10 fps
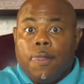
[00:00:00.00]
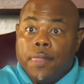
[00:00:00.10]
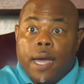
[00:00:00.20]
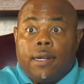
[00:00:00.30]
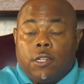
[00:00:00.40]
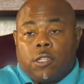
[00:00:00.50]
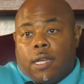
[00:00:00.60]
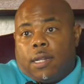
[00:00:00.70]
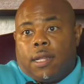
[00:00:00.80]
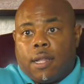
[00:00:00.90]
not
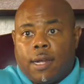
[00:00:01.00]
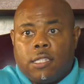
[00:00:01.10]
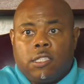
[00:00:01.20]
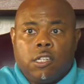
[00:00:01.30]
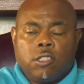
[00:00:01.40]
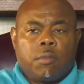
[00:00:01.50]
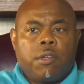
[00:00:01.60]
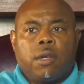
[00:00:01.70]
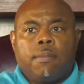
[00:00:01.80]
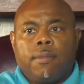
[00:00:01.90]
understanding that a lot of these guns have
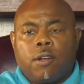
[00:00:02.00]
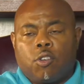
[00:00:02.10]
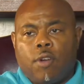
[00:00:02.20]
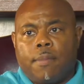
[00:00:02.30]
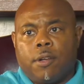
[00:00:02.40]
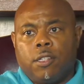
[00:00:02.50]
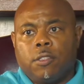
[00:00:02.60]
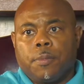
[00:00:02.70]
become crime guns.